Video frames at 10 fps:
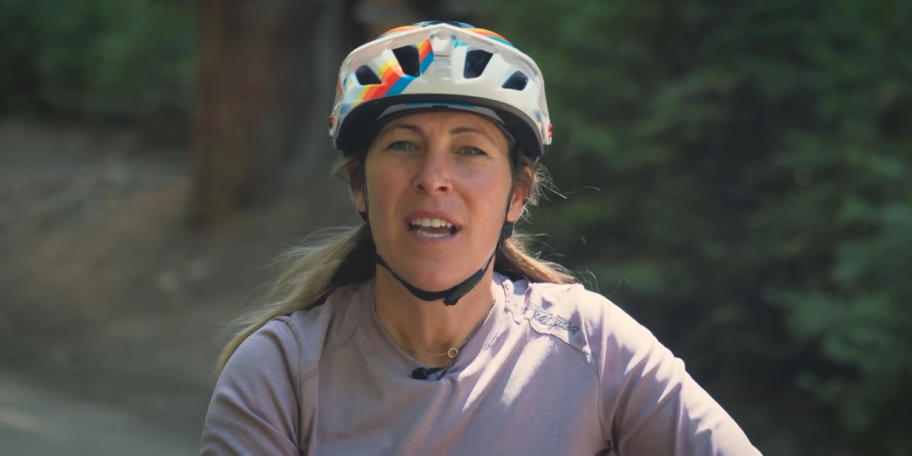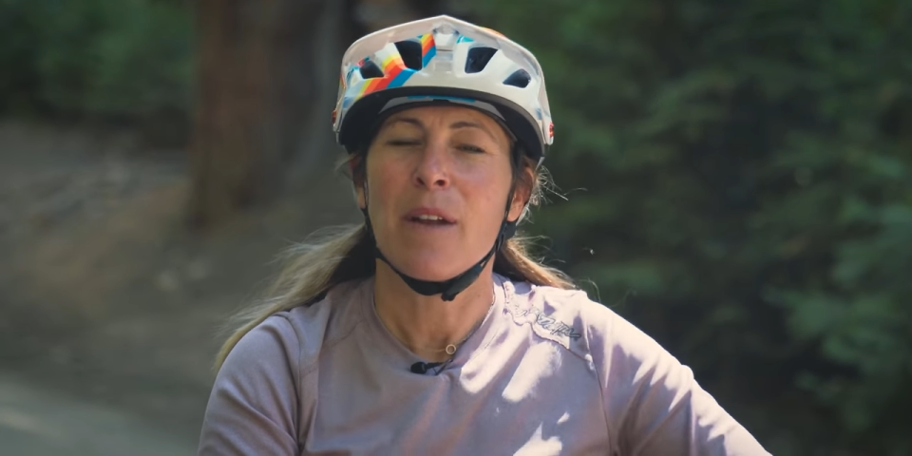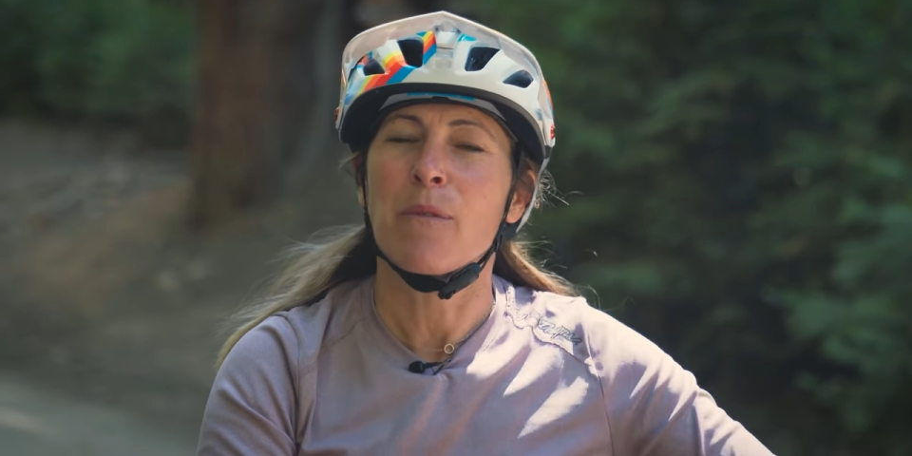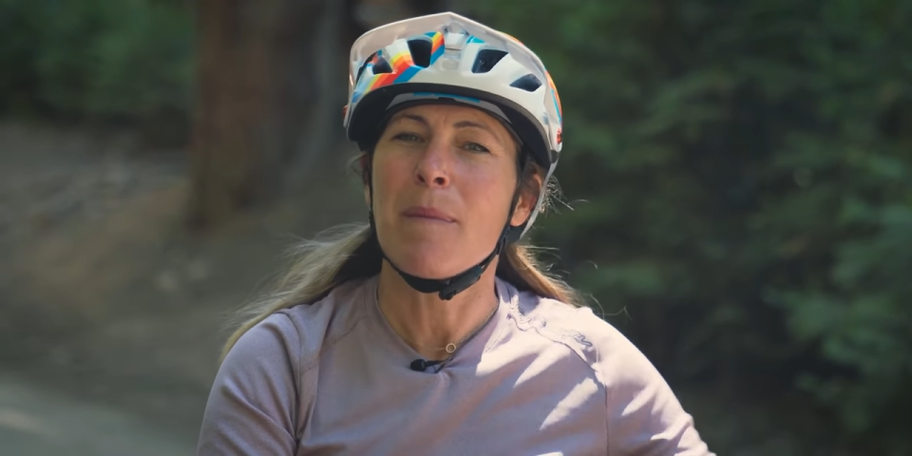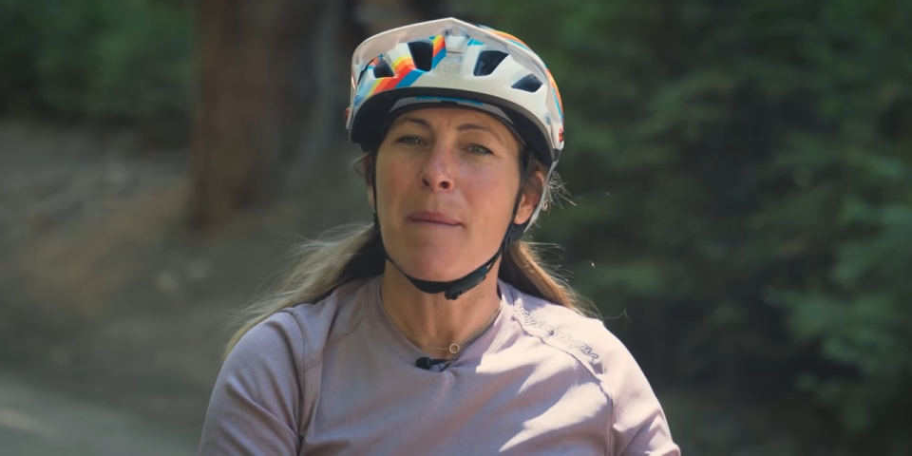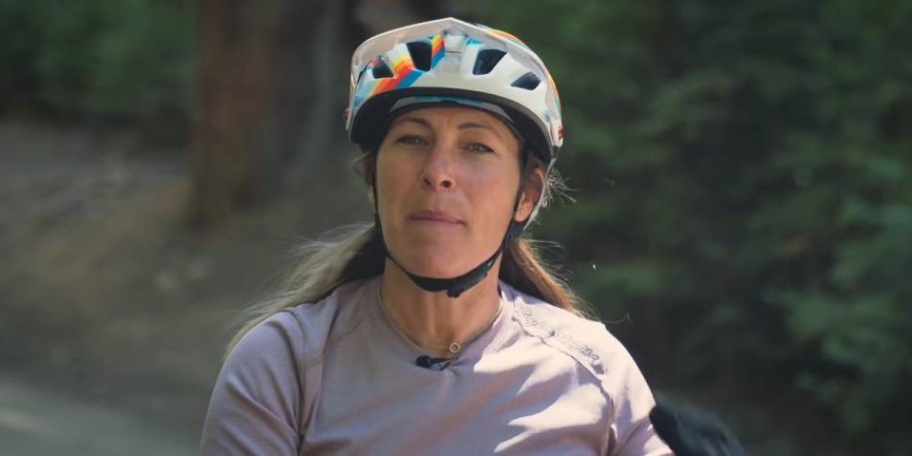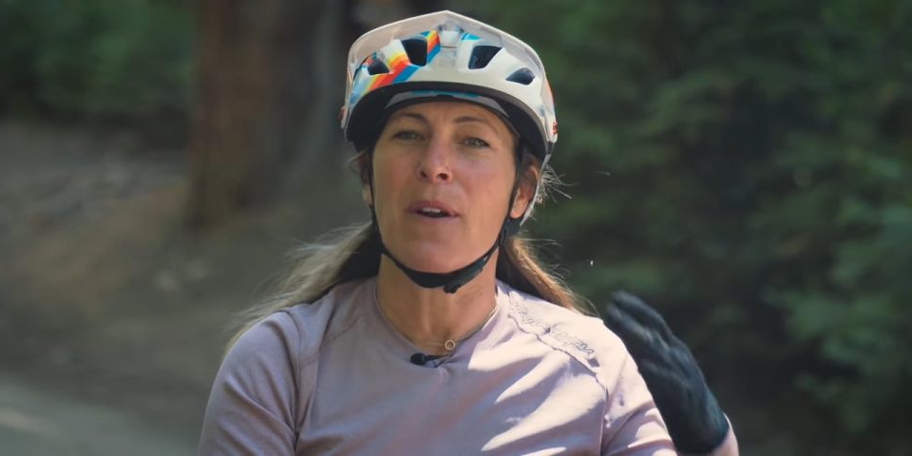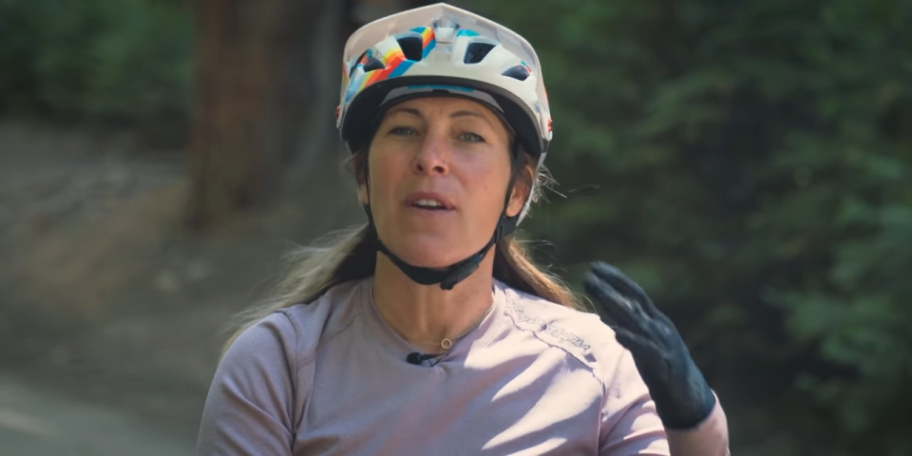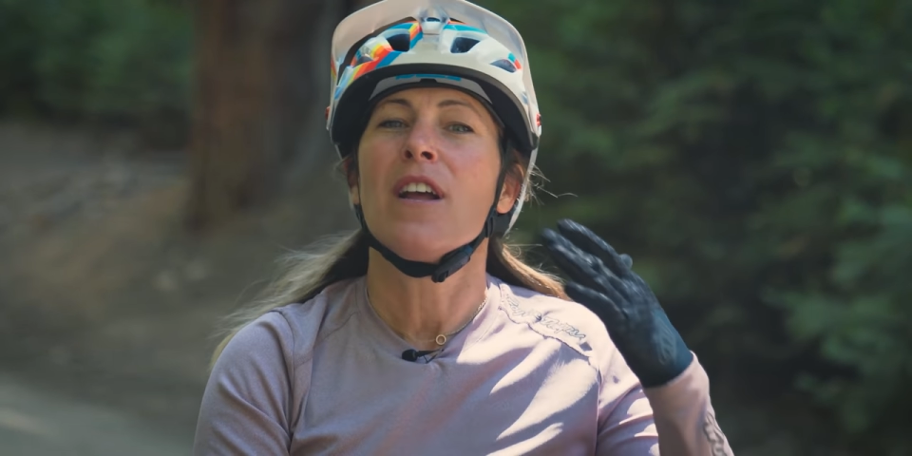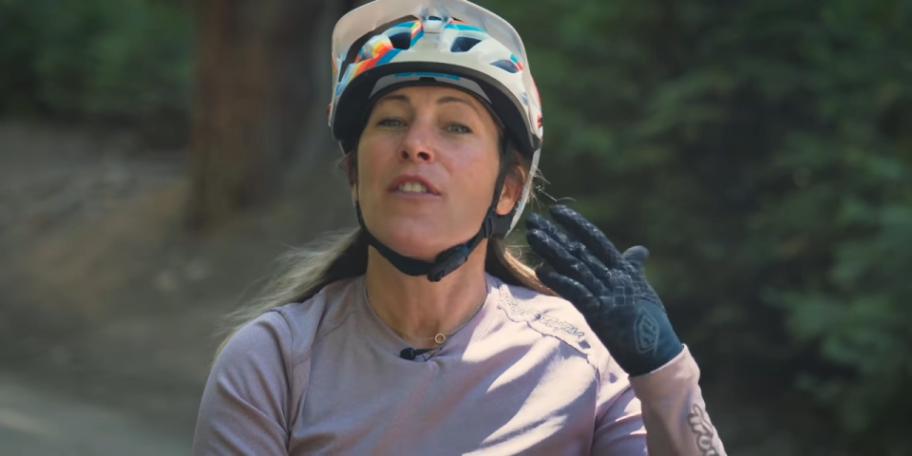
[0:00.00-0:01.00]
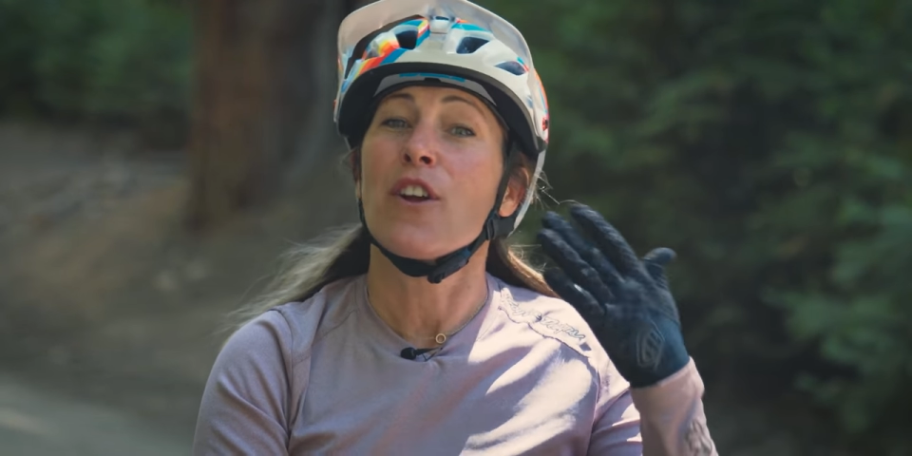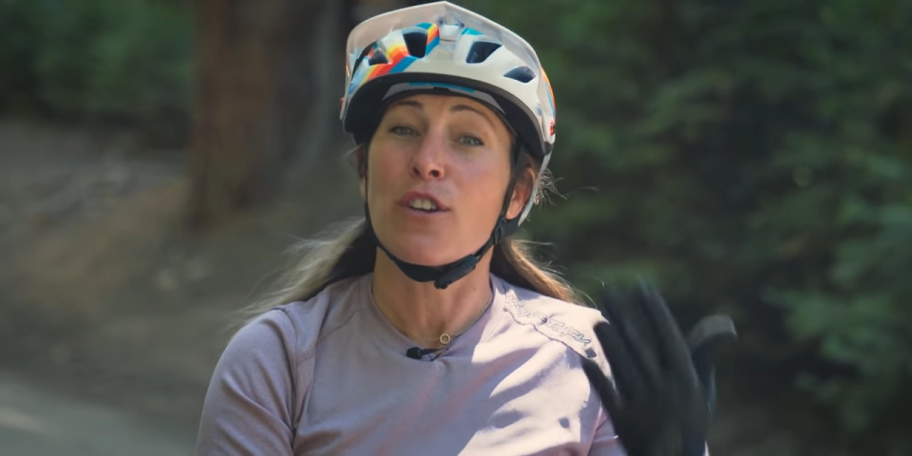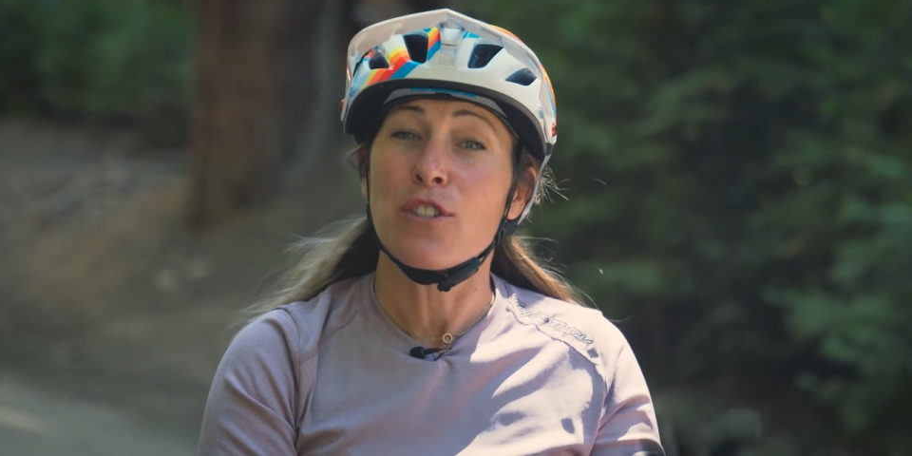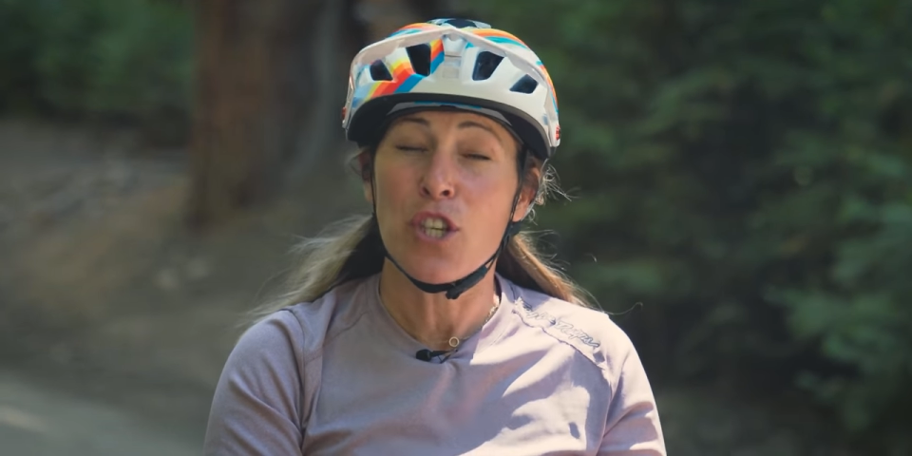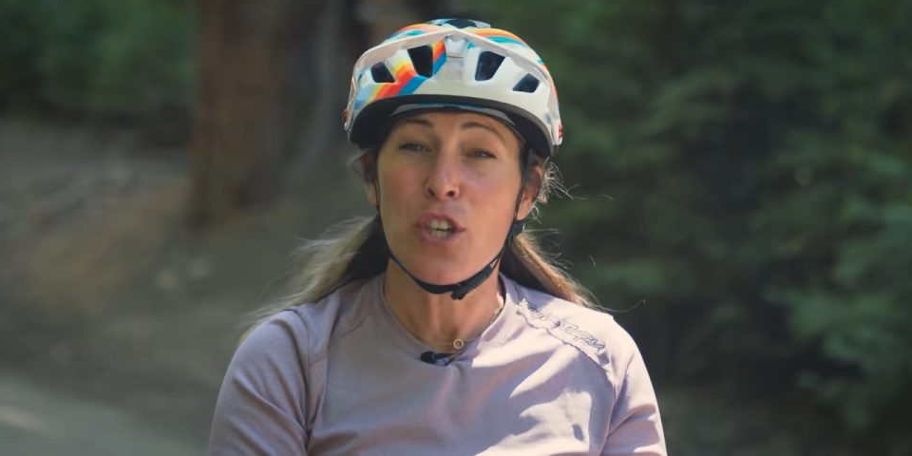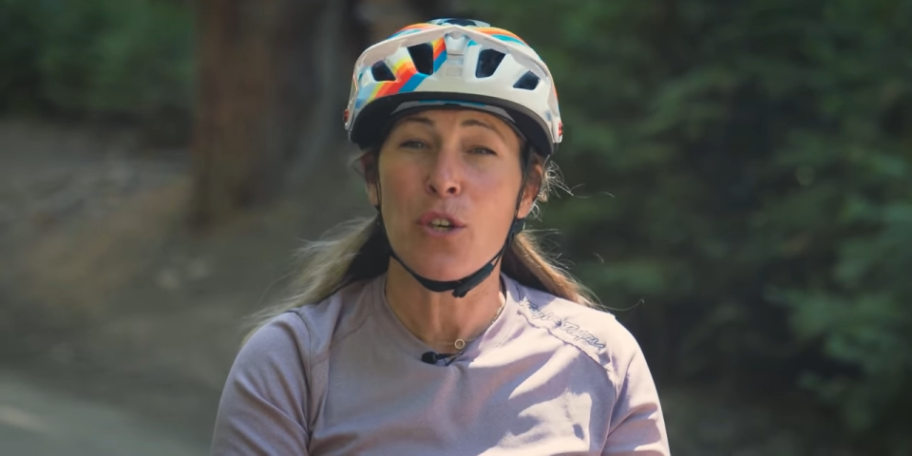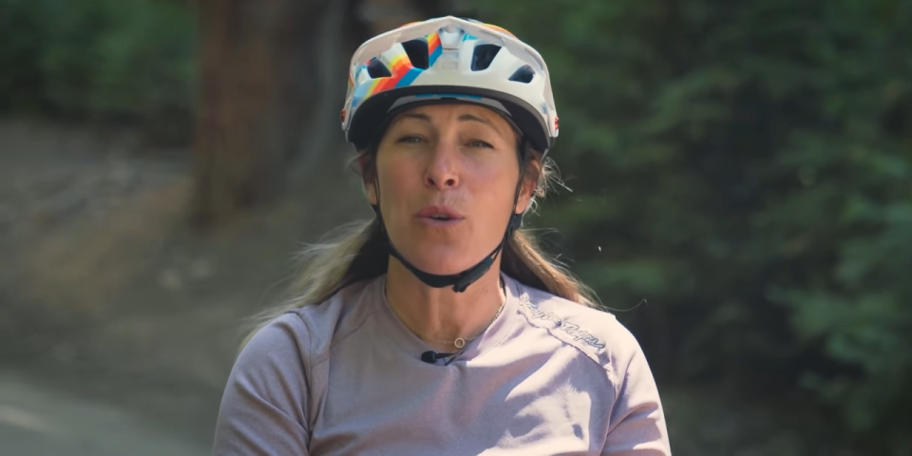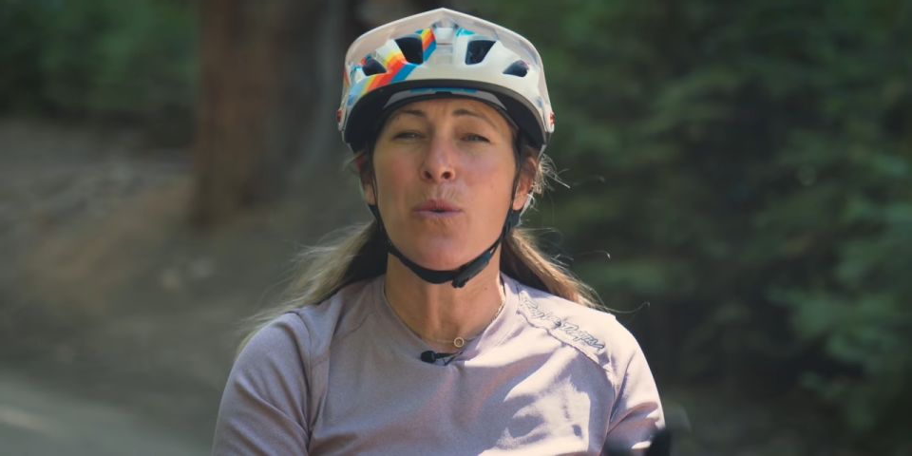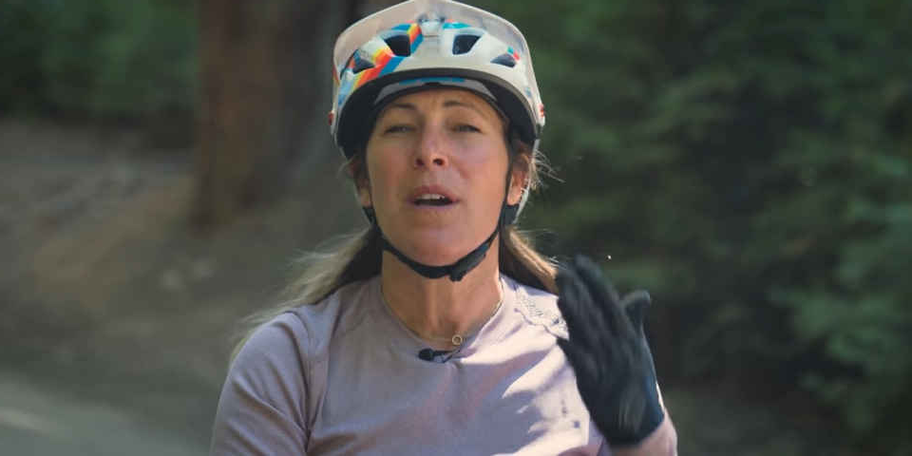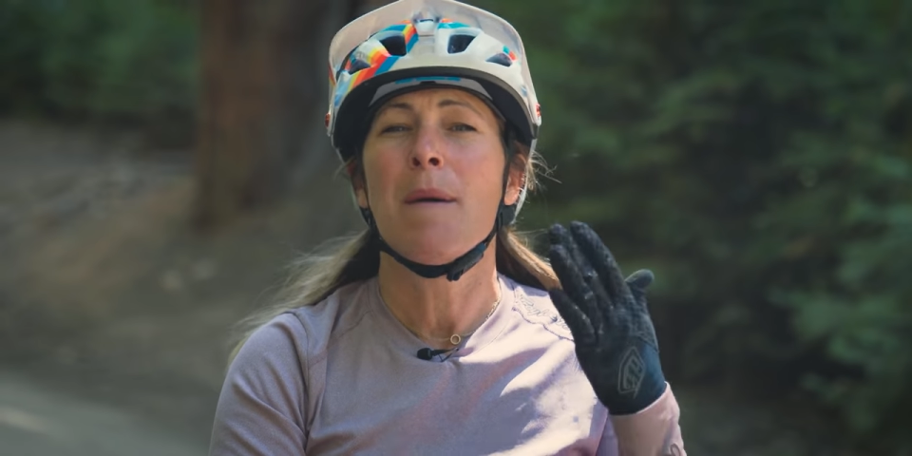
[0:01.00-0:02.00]
And remember, there are
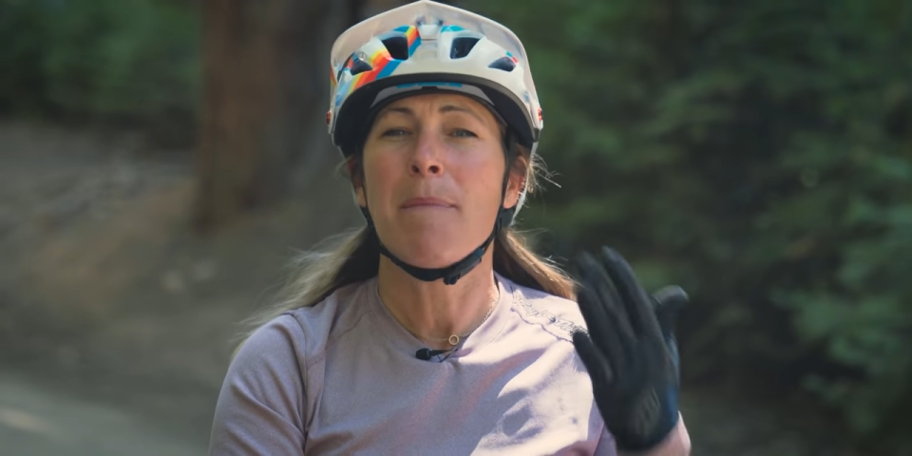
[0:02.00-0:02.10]
two